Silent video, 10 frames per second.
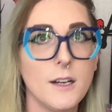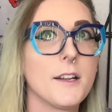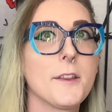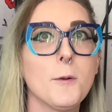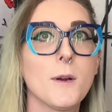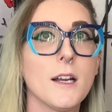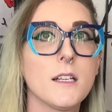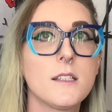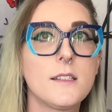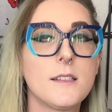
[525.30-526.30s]
Or in other
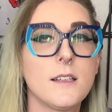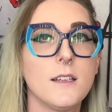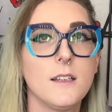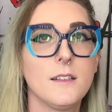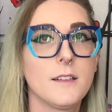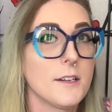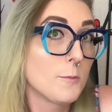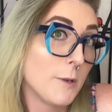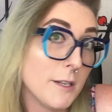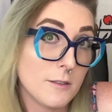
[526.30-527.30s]
words,
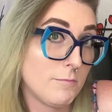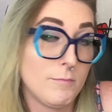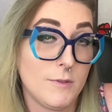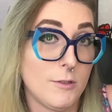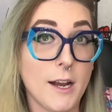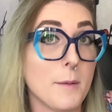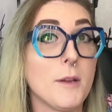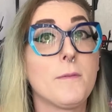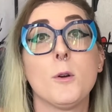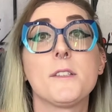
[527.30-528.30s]
we're trying to be
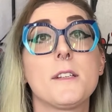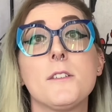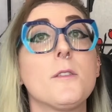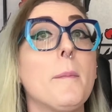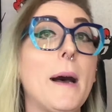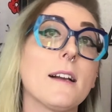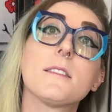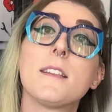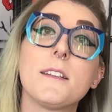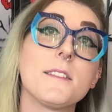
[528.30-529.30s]
forced into a
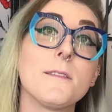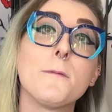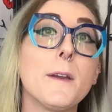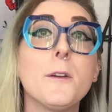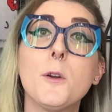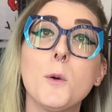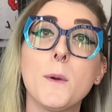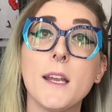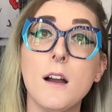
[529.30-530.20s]
box that doesn't fit who we